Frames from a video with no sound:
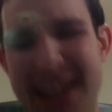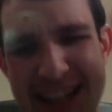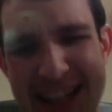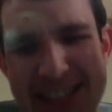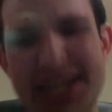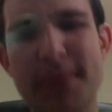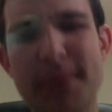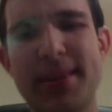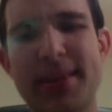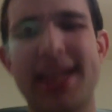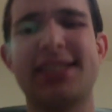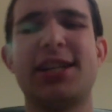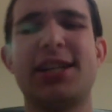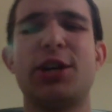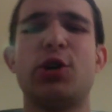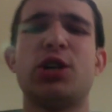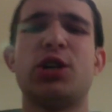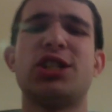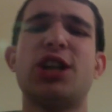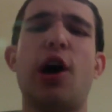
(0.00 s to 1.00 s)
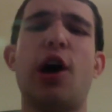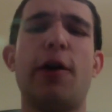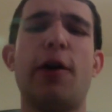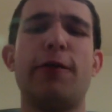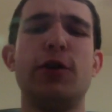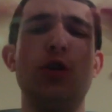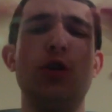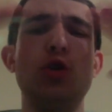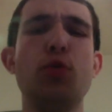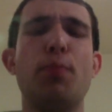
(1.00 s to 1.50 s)
some of that's on yourself.
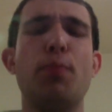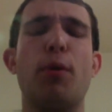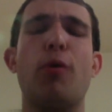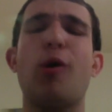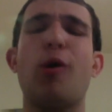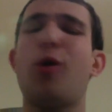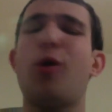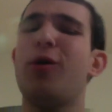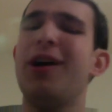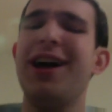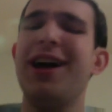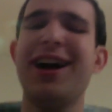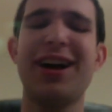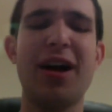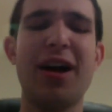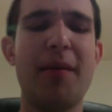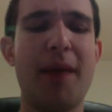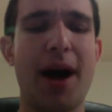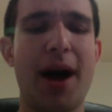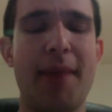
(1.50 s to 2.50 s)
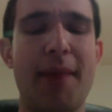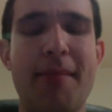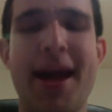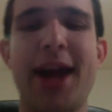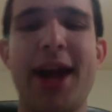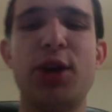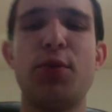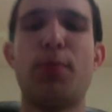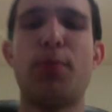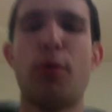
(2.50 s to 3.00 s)
You do parole. Come on,
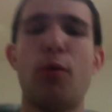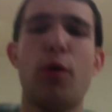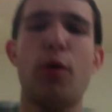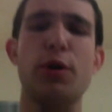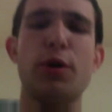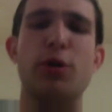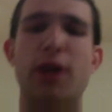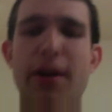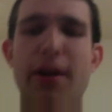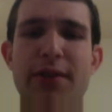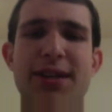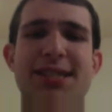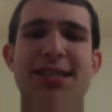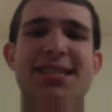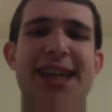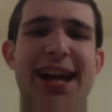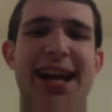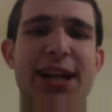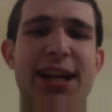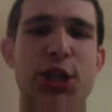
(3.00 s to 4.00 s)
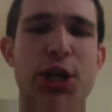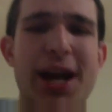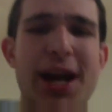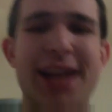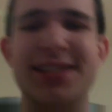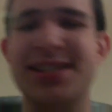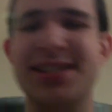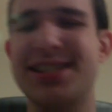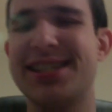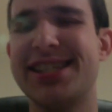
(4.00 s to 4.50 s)
man. You're paroled. You're given a second
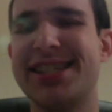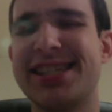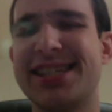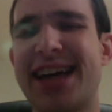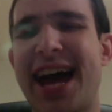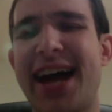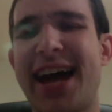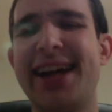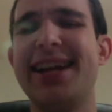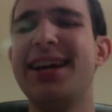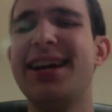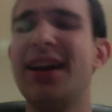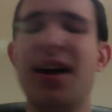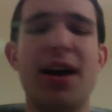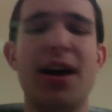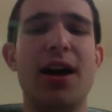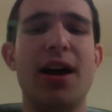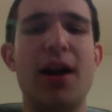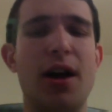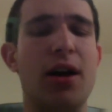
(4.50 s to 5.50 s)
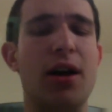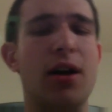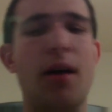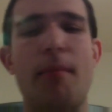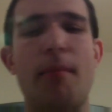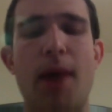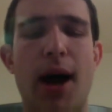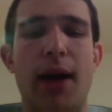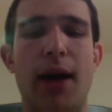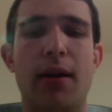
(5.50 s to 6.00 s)
chance in society.
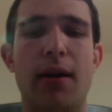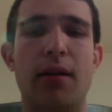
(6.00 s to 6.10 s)
Come on.